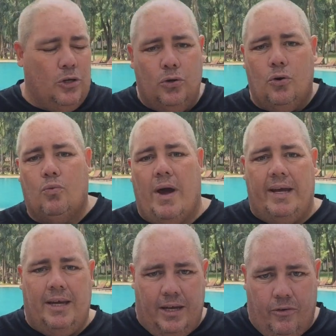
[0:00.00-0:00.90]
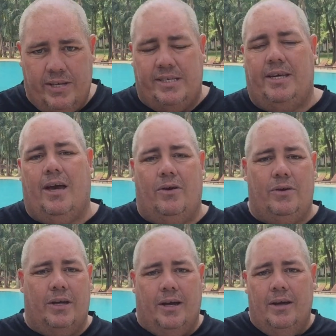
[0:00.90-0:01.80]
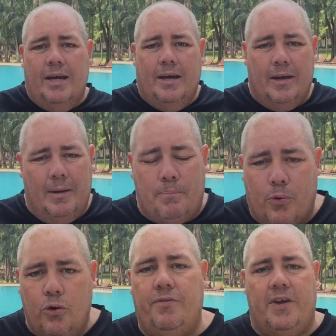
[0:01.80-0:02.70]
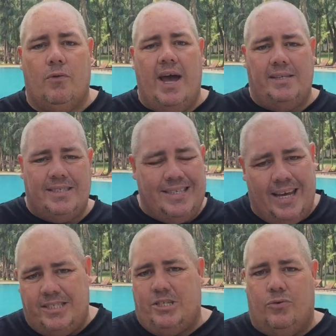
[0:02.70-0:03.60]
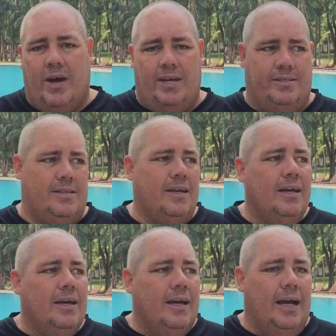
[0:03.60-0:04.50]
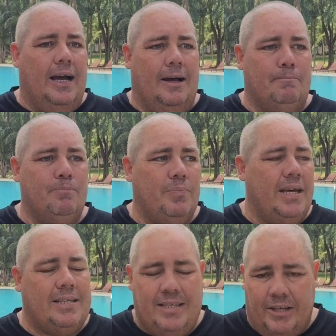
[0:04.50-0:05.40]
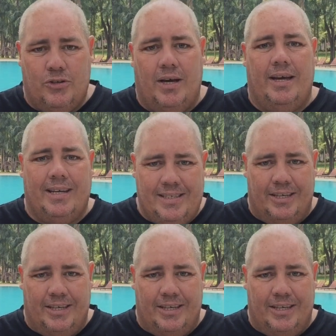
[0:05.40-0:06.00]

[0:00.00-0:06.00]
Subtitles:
Google ranking, your SEO, you know, improve your ads, test your ads, etc.